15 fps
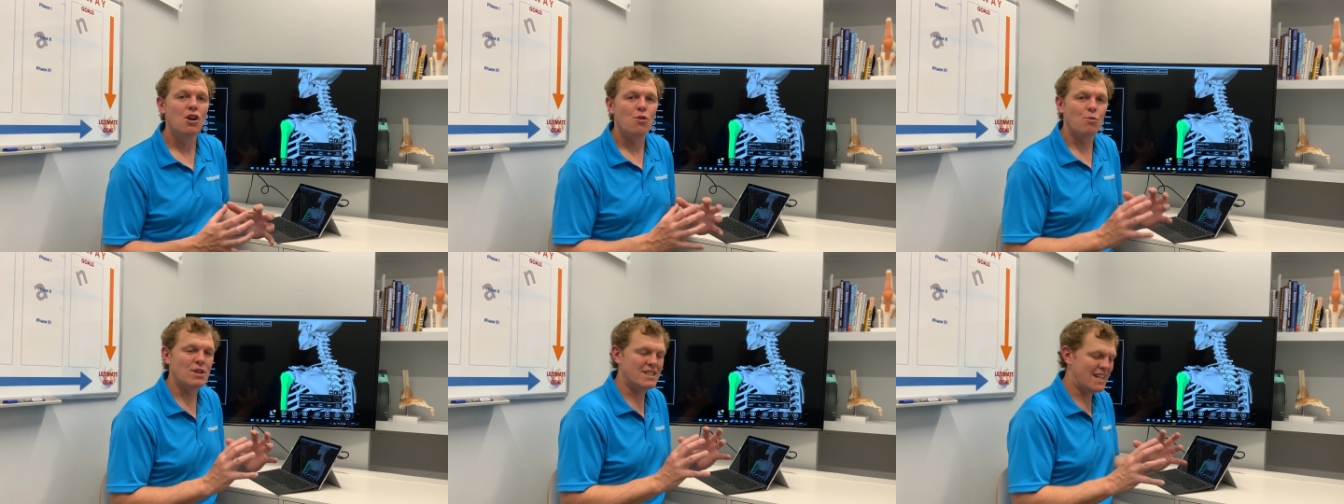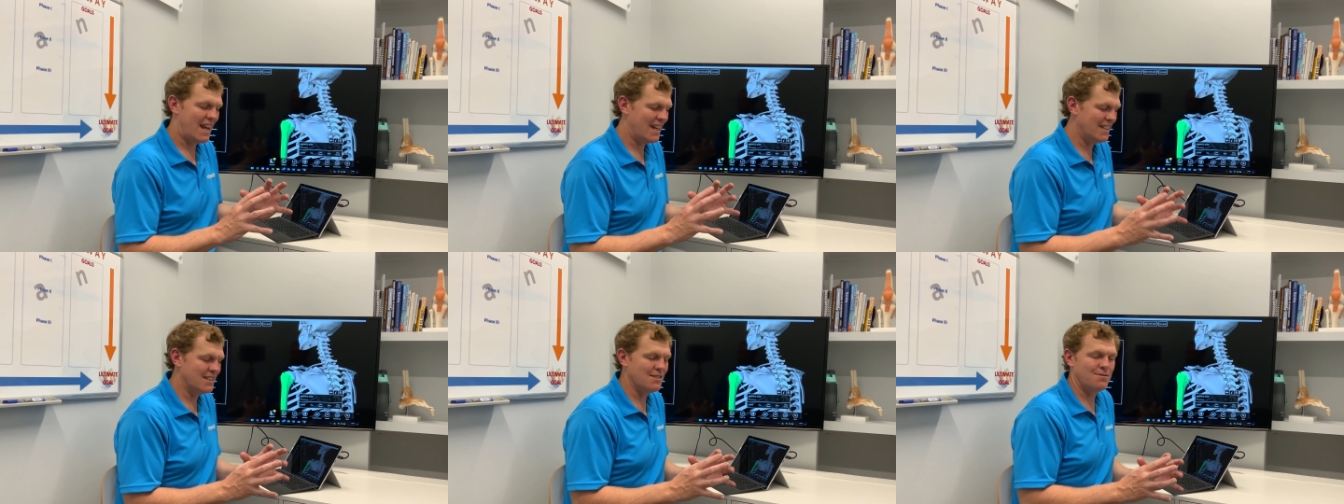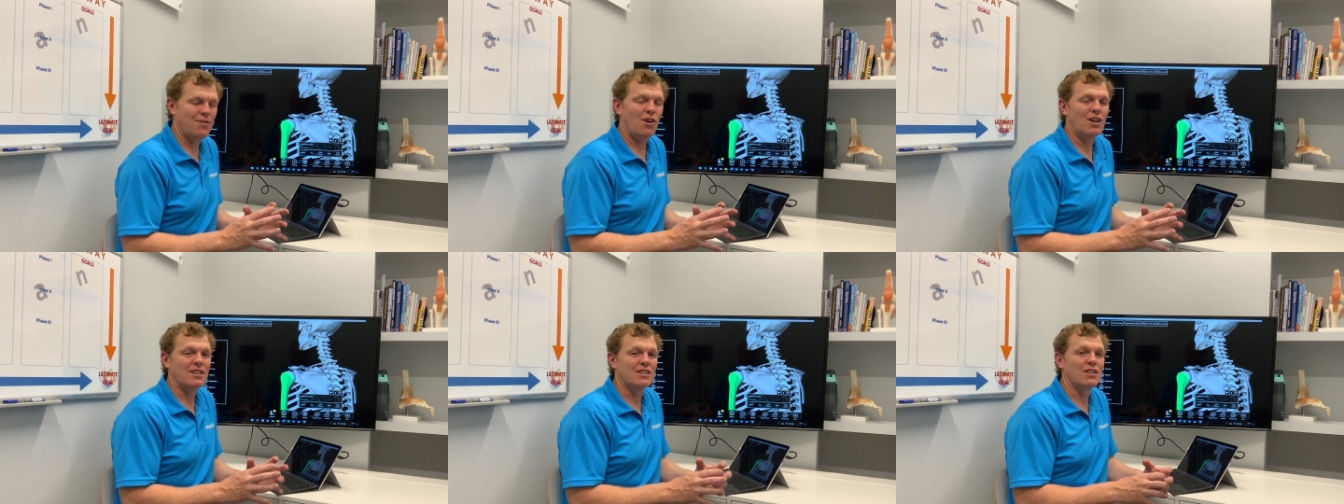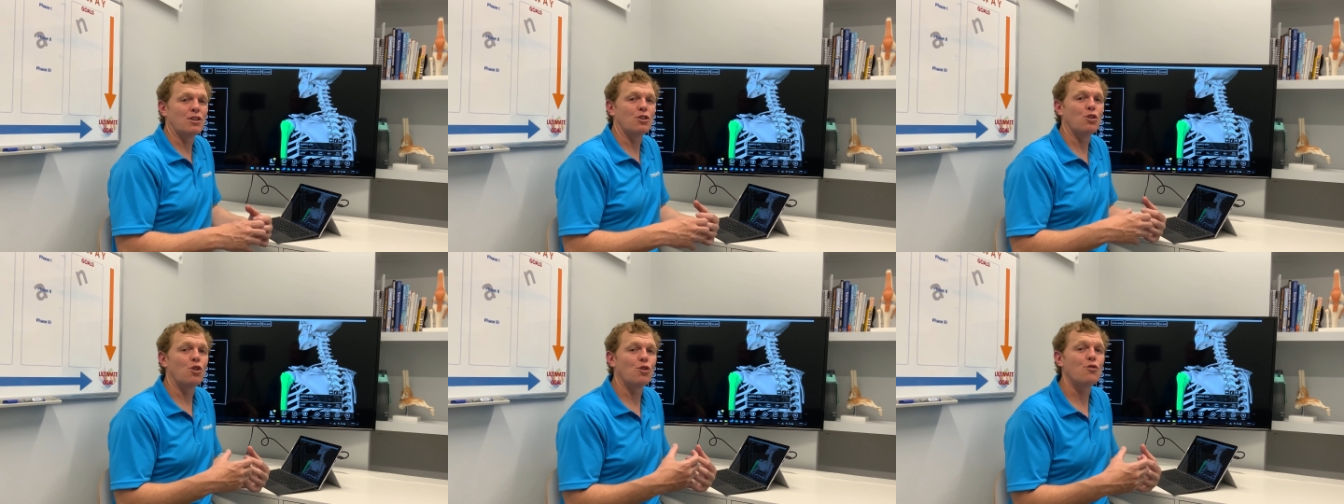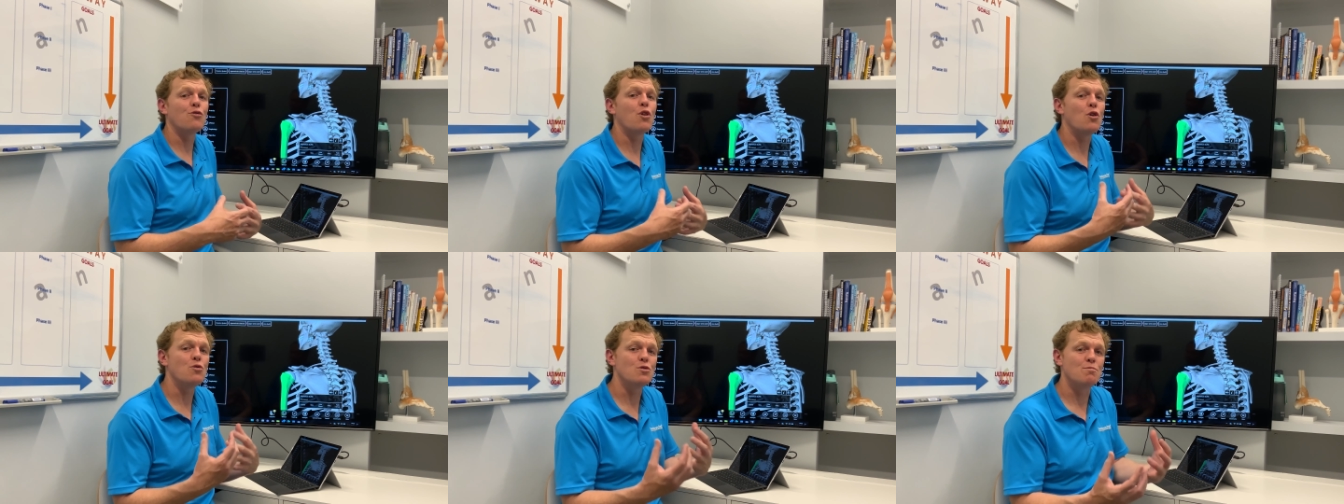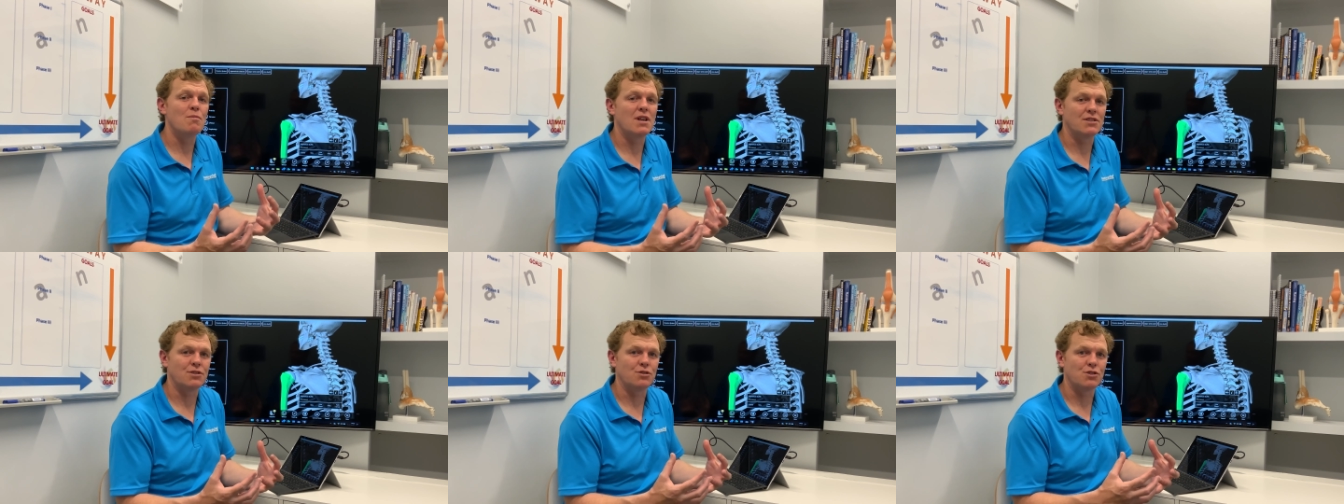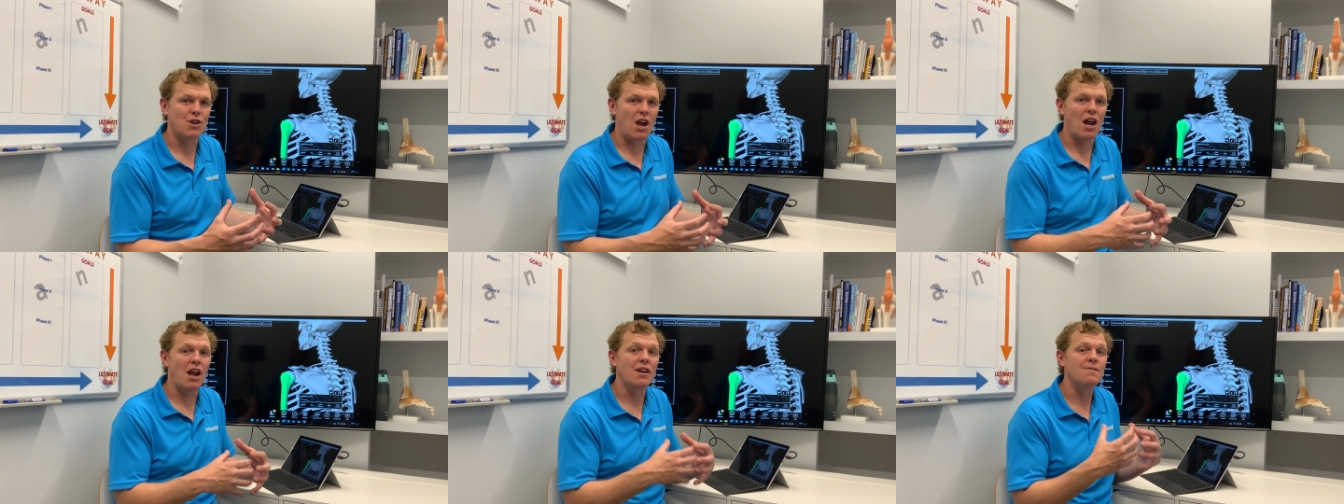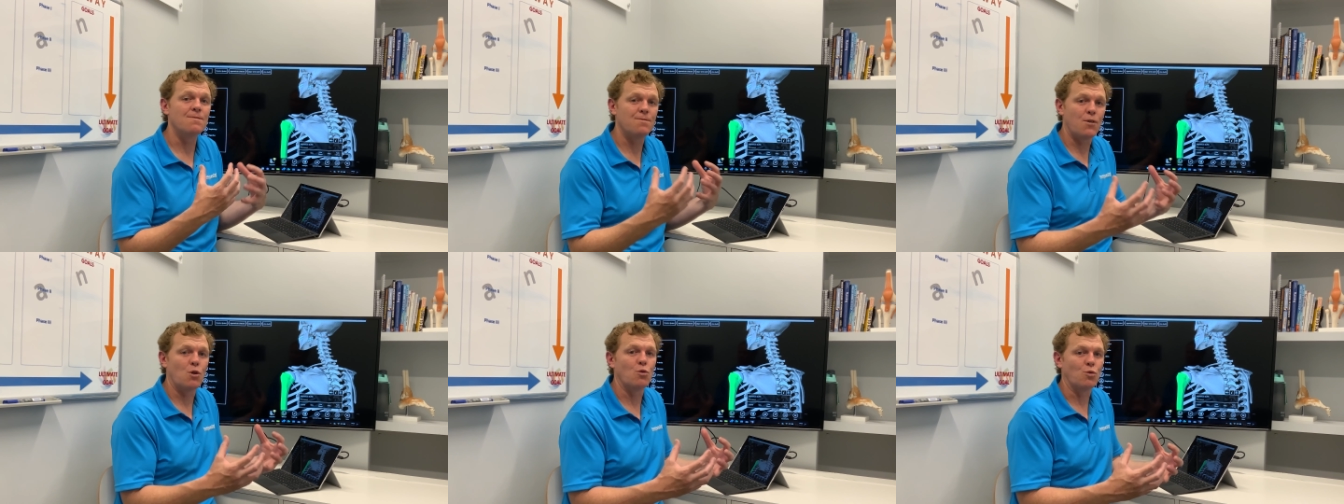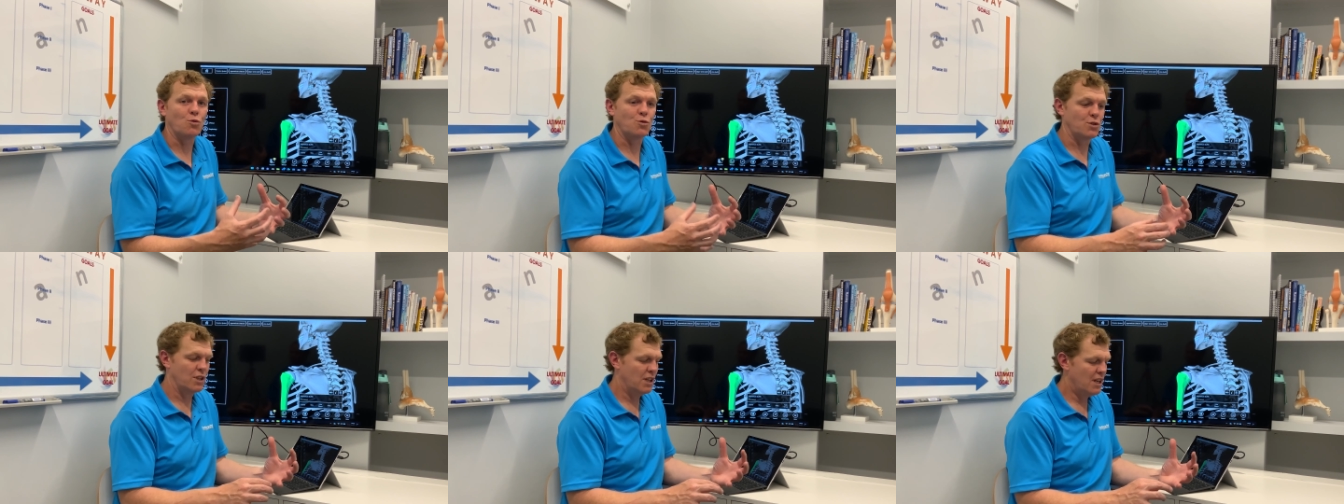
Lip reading: we tend to find that a lot of those muscles are involved.